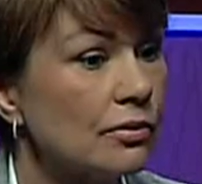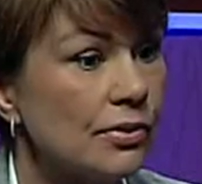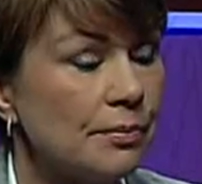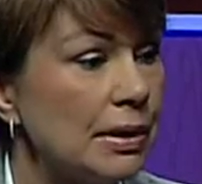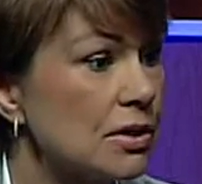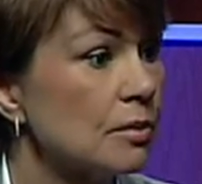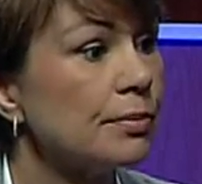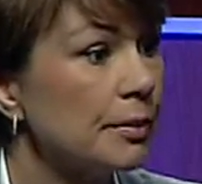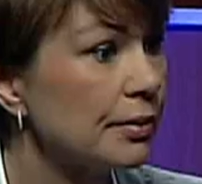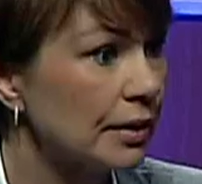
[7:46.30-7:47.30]
of the patient
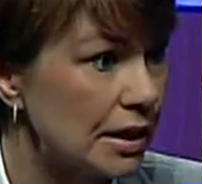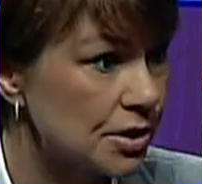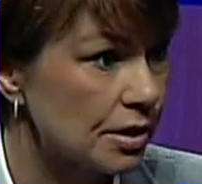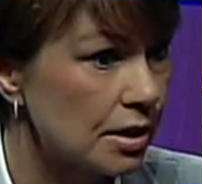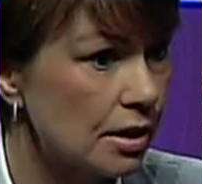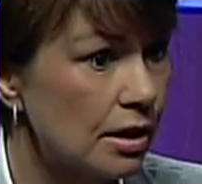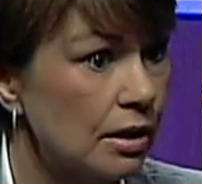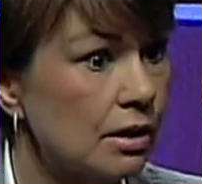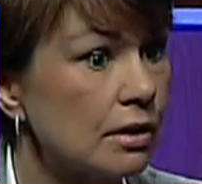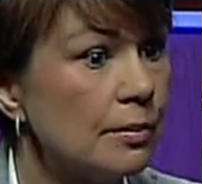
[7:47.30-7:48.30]
population,
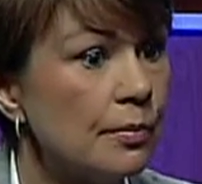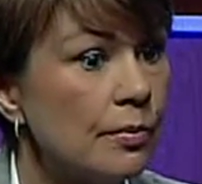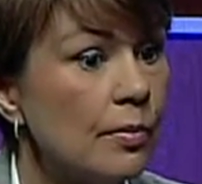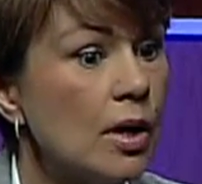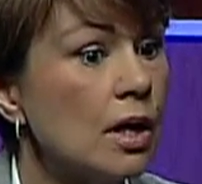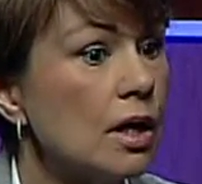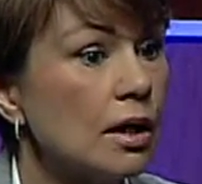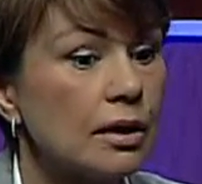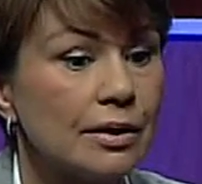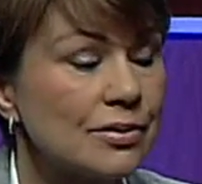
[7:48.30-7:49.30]

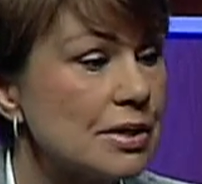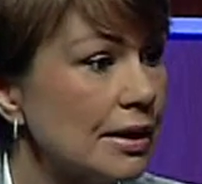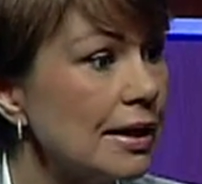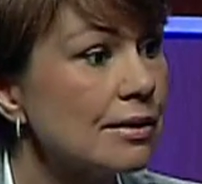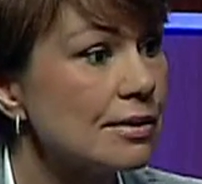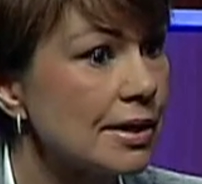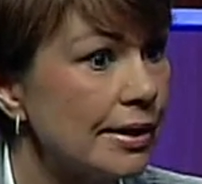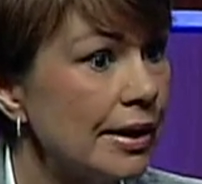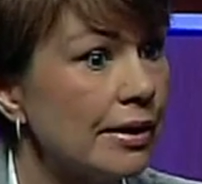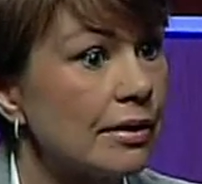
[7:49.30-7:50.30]
coordinating the
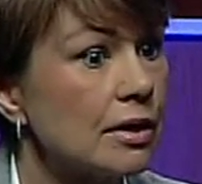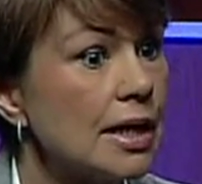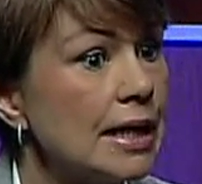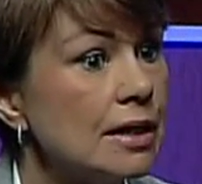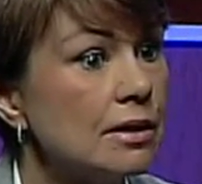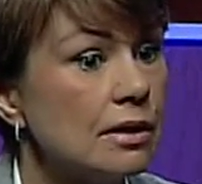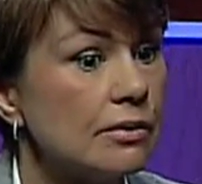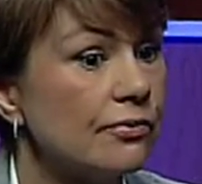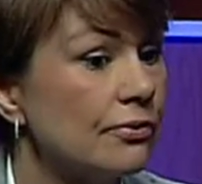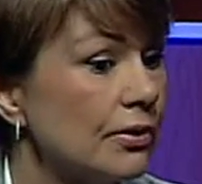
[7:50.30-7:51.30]
care in a
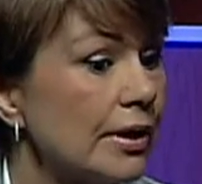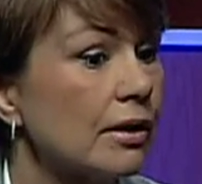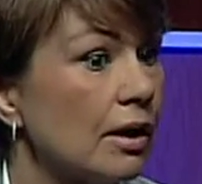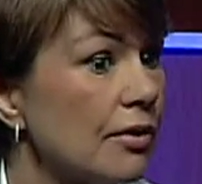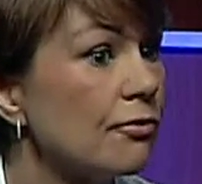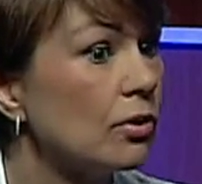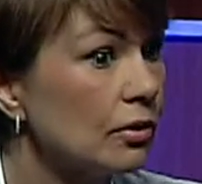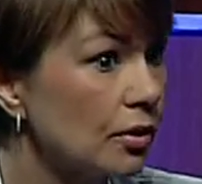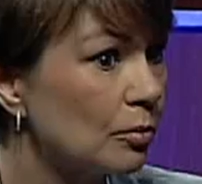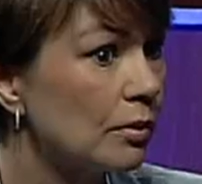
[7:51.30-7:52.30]
very high
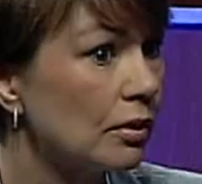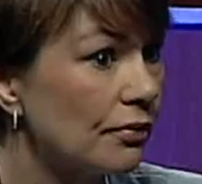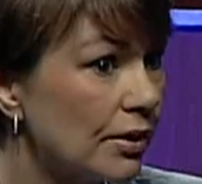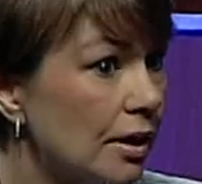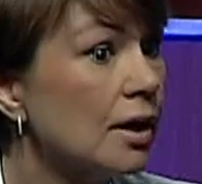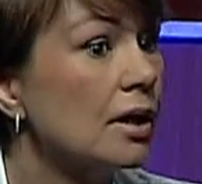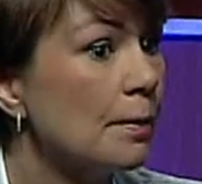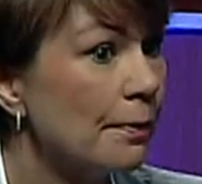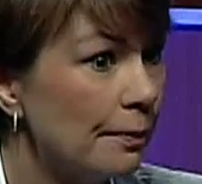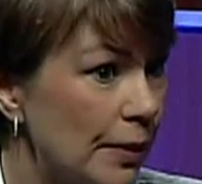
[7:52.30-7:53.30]
volume of the
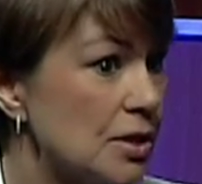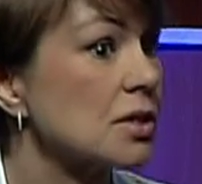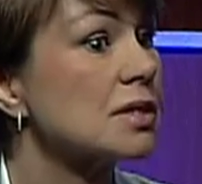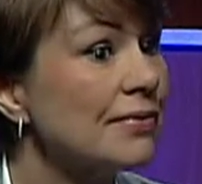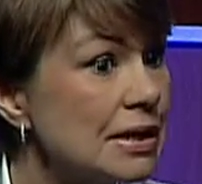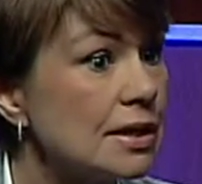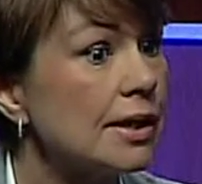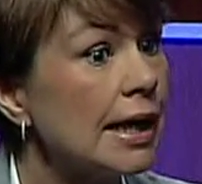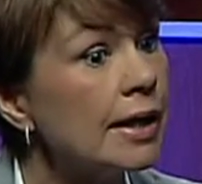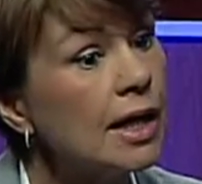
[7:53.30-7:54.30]
patient's visit.
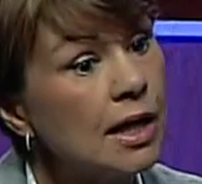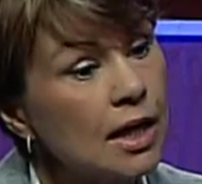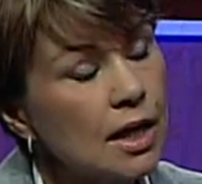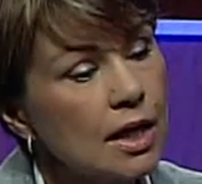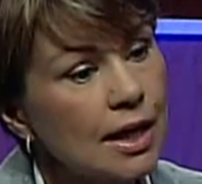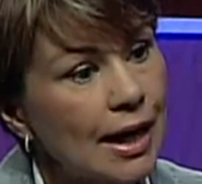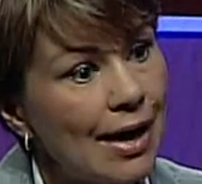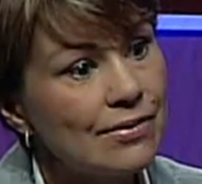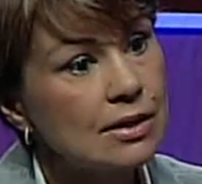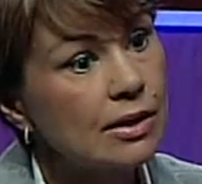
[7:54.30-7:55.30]
And
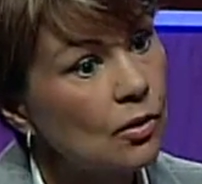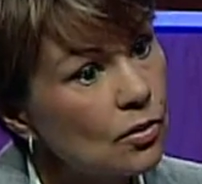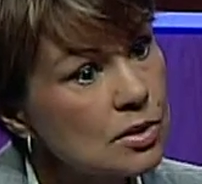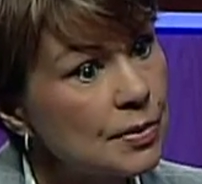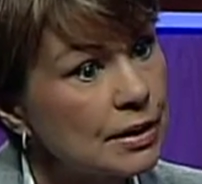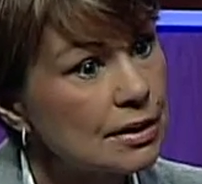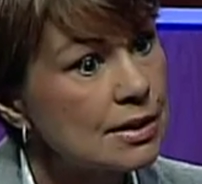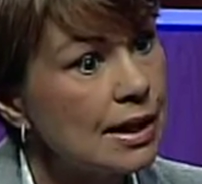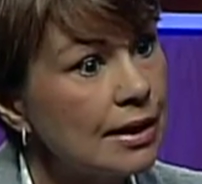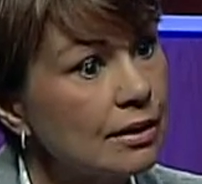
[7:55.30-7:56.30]
having the hospitalists
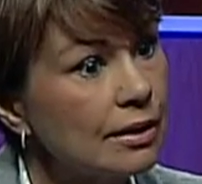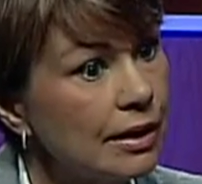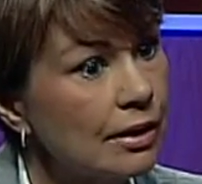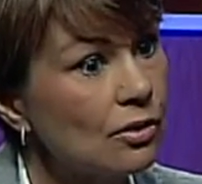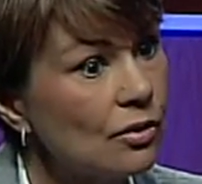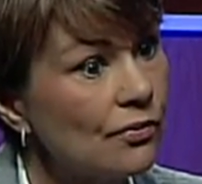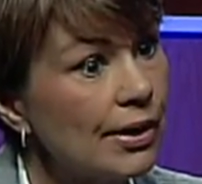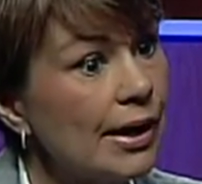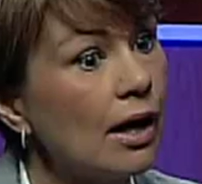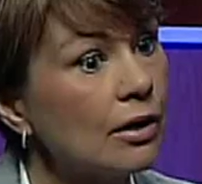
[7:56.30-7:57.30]
taking care of
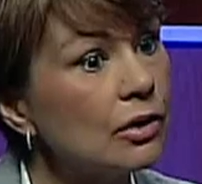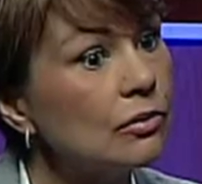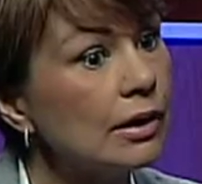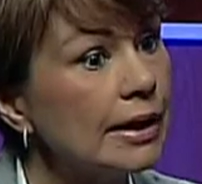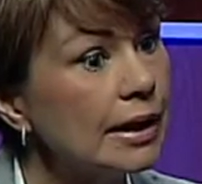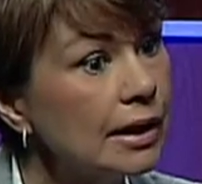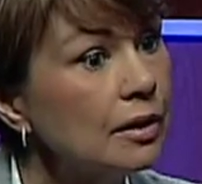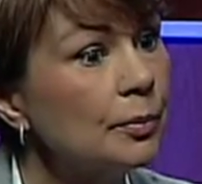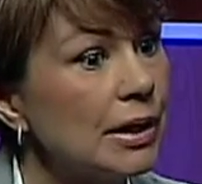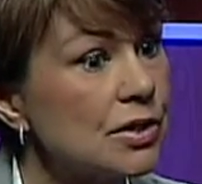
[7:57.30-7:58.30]
the acutely
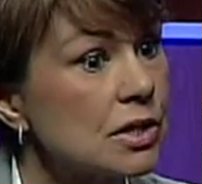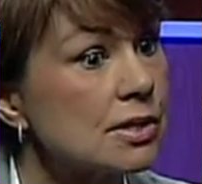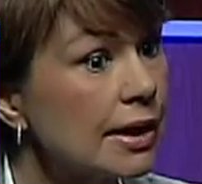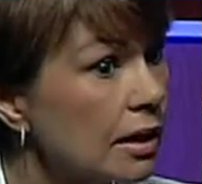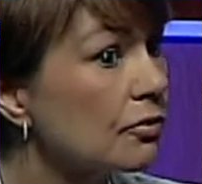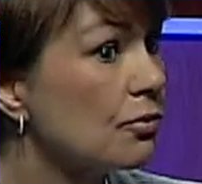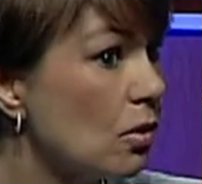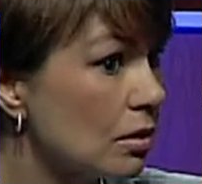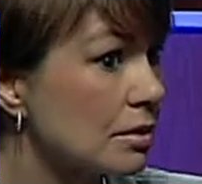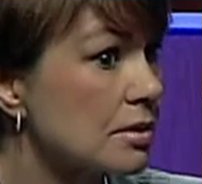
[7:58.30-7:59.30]
ill patients, they can
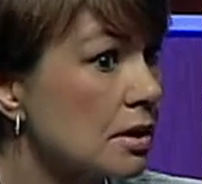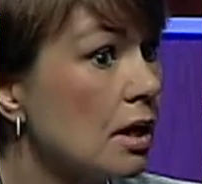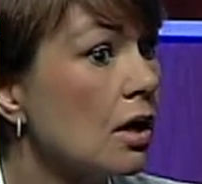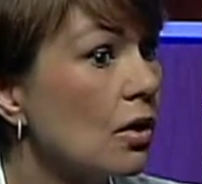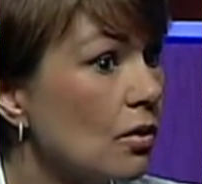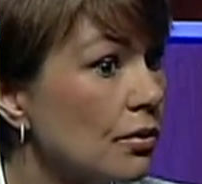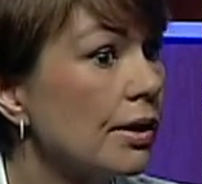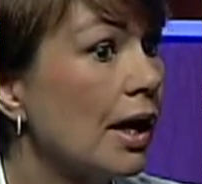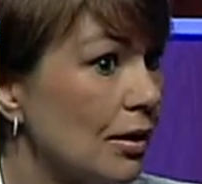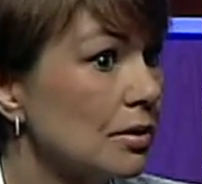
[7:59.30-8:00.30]
focus on
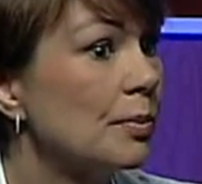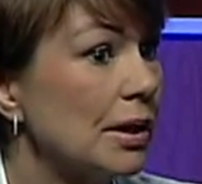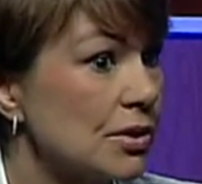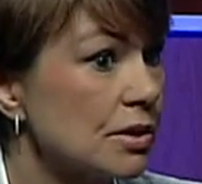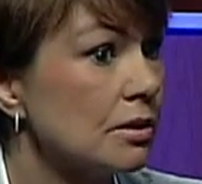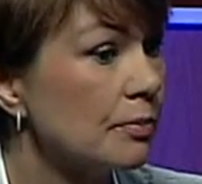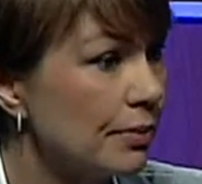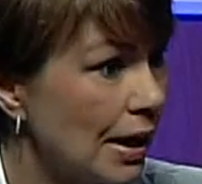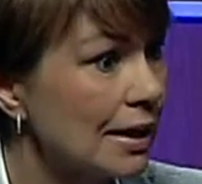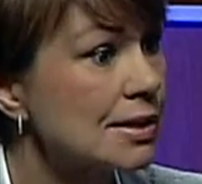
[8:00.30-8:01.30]
outpatient
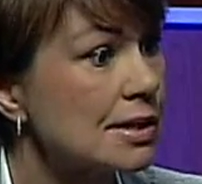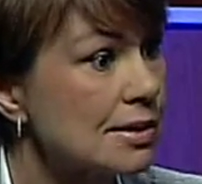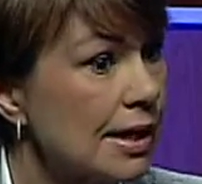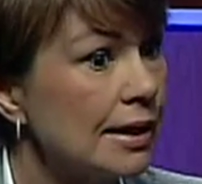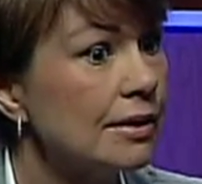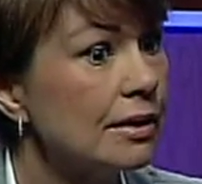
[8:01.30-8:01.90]
practice and